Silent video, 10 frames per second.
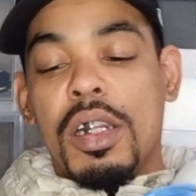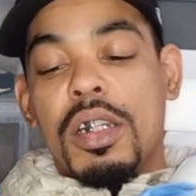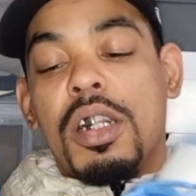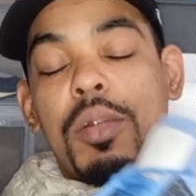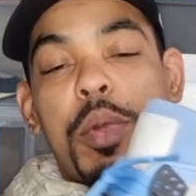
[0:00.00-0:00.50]

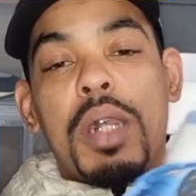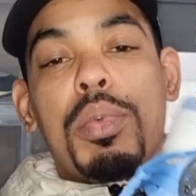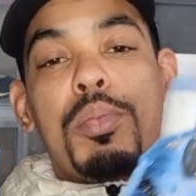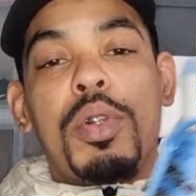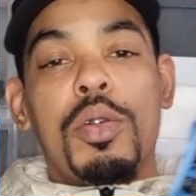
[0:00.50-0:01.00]
baby
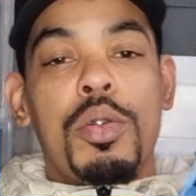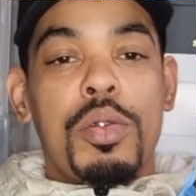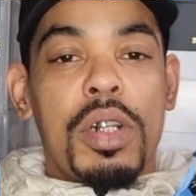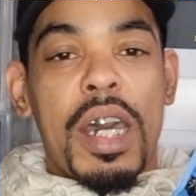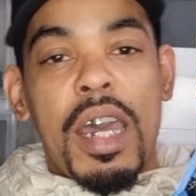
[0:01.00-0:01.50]
blue,
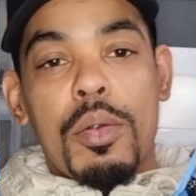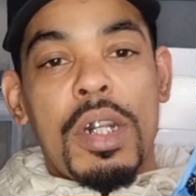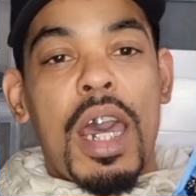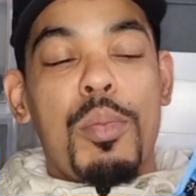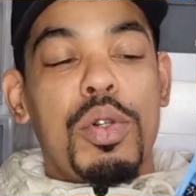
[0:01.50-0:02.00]

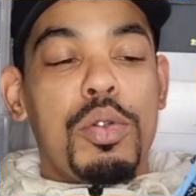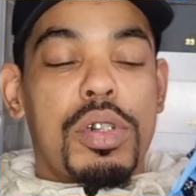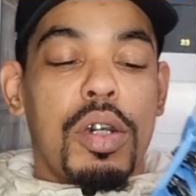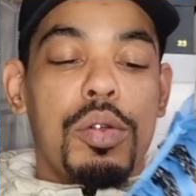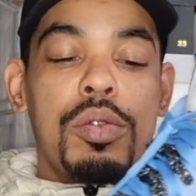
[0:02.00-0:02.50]
light blue
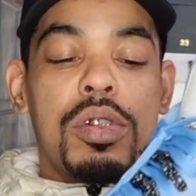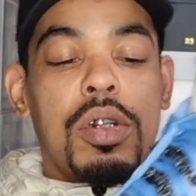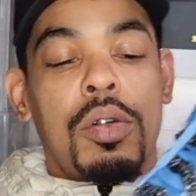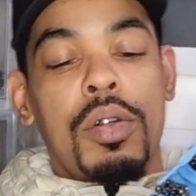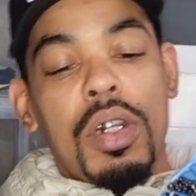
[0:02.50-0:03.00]
tones,
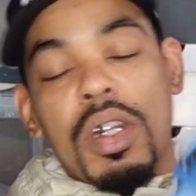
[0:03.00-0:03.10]
so